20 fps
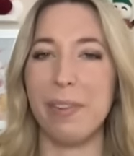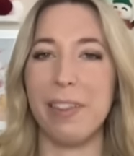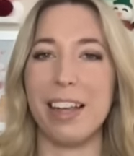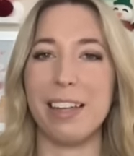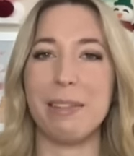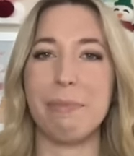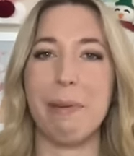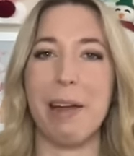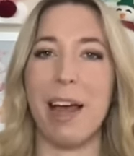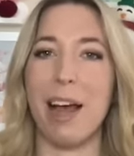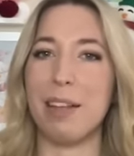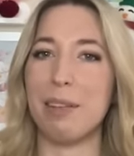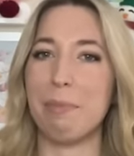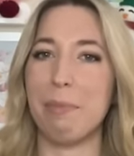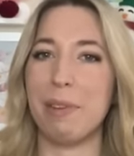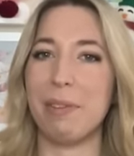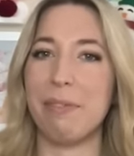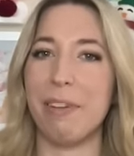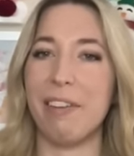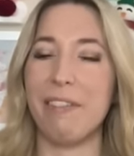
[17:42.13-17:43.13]
that's my
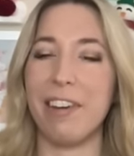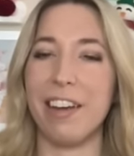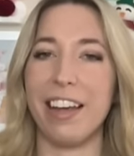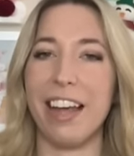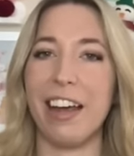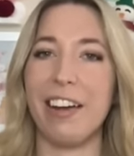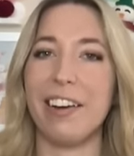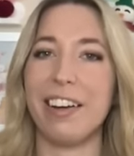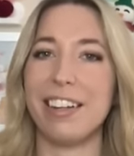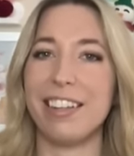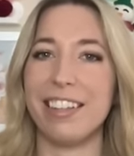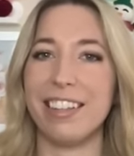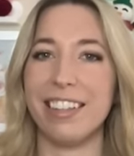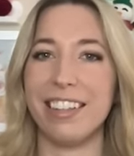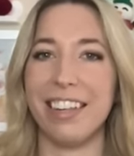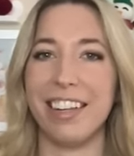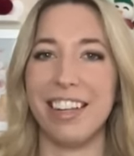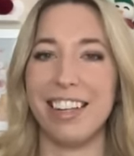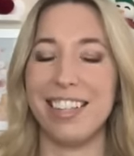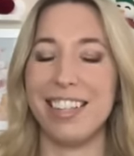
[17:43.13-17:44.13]
husband's favorite
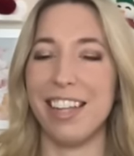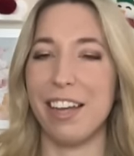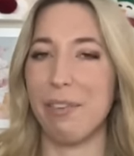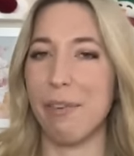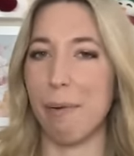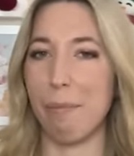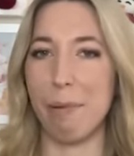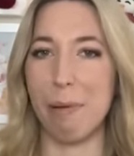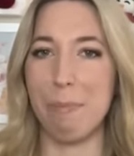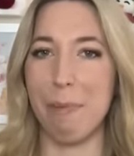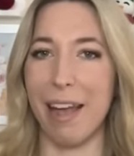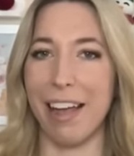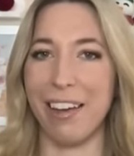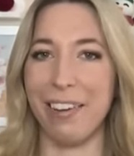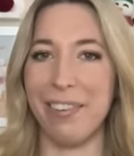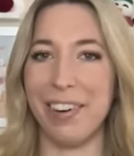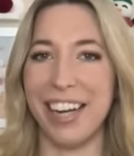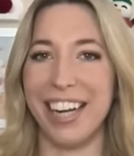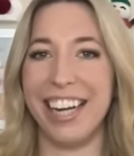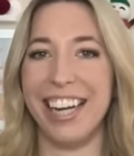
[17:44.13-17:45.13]
character, the grumpy penguin.